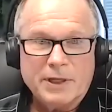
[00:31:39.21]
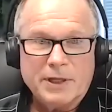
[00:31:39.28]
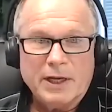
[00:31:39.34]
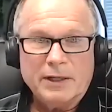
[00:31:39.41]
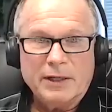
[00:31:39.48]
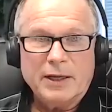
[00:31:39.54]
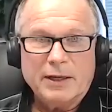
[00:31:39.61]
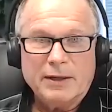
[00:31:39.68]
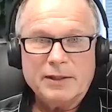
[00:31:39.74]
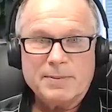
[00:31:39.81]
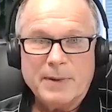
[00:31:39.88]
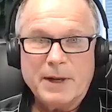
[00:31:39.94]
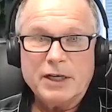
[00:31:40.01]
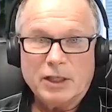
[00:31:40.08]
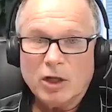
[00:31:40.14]
and they
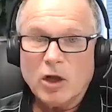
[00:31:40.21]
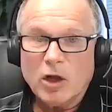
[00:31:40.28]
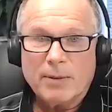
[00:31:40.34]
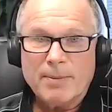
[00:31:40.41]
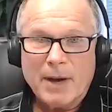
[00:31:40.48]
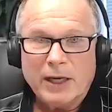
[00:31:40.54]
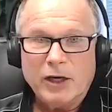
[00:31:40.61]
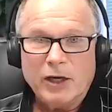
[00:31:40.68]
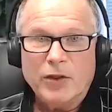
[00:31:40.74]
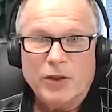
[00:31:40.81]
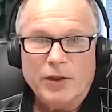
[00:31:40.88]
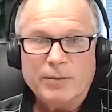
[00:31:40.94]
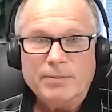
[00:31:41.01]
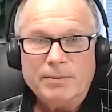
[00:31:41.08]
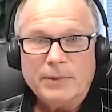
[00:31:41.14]
spend a lot of money on them,